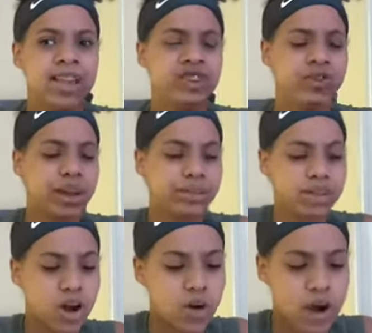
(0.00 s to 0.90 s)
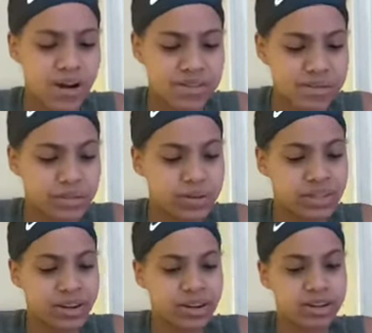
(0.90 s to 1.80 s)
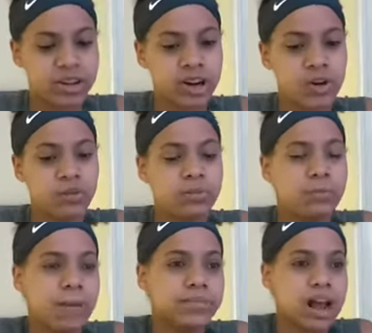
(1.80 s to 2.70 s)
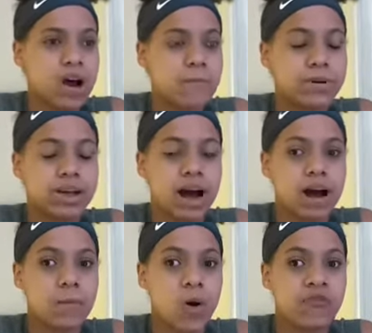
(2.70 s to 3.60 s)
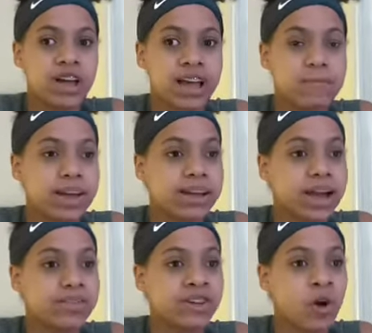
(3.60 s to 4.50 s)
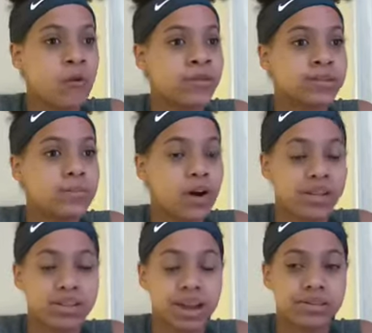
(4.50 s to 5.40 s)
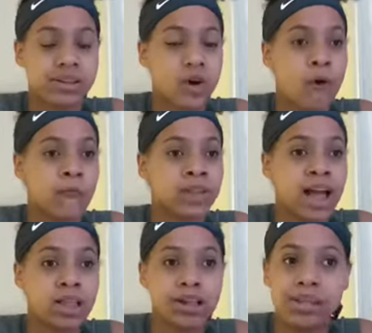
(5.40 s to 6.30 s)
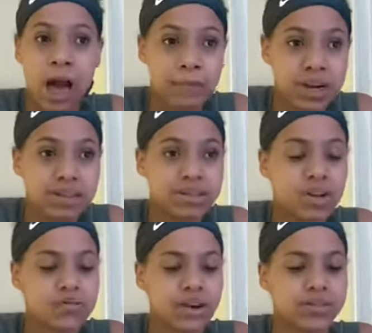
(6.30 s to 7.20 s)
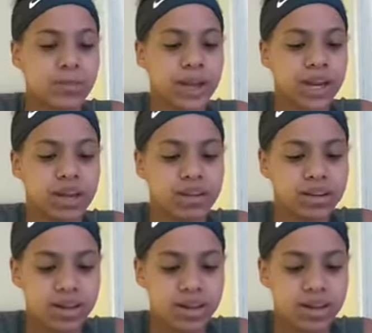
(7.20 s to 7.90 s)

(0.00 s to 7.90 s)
two nights ago. I was supposed to be there, you know, bummed out, but hopefully I can make it next year. Hopefully it's in Boston next year. Hopefully LA's happening still in WrestleMania.